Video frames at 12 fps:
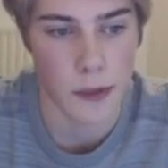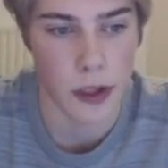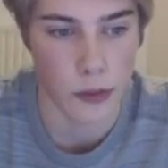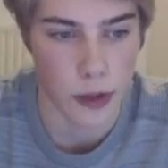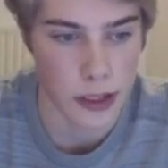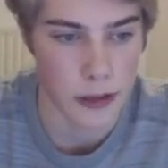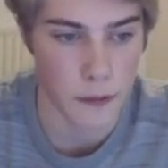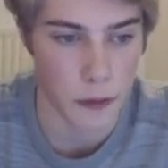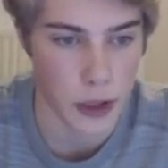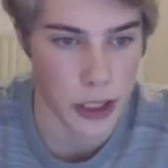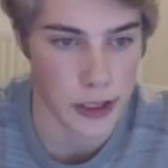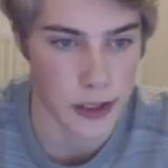the reason
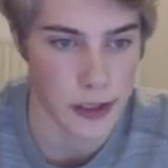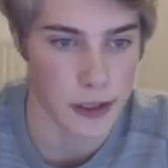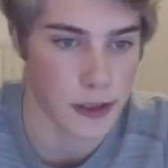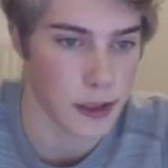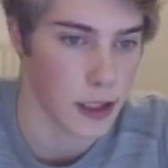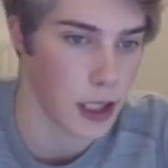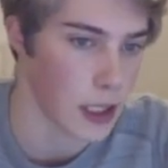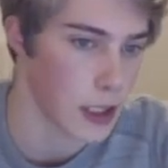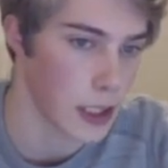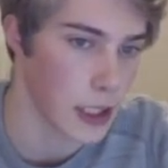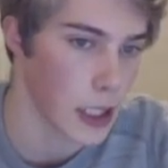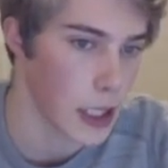for this is that
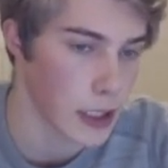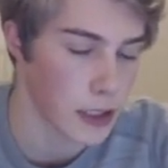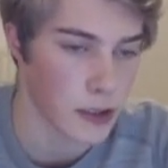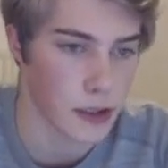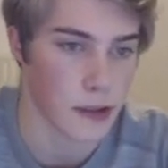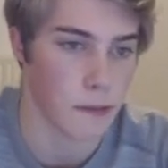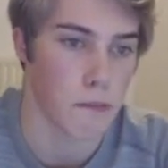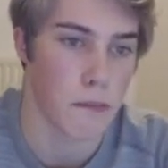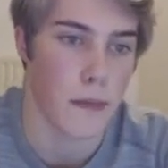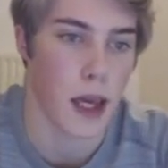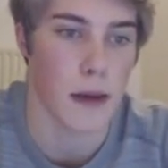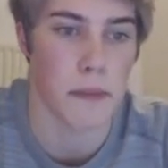he is
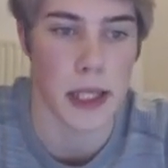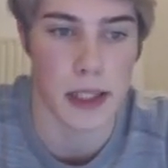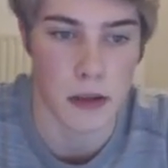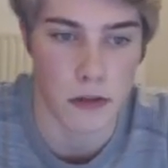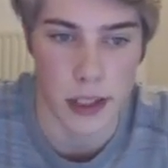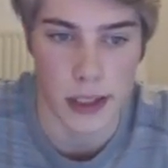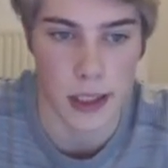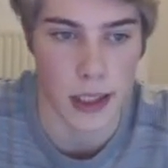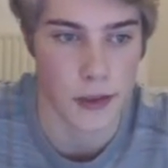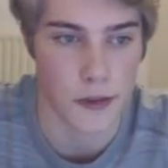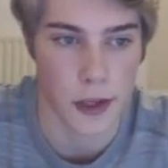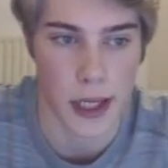maybe
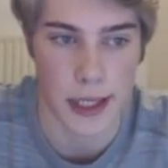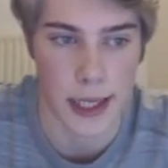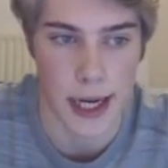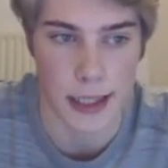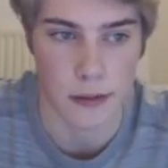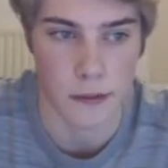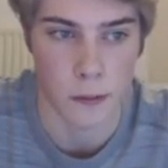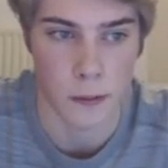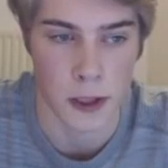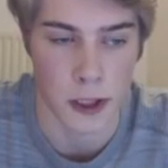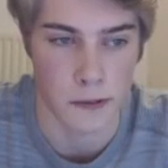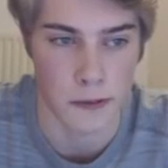threatening to get active
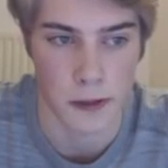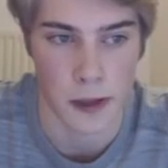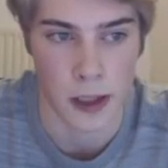himself.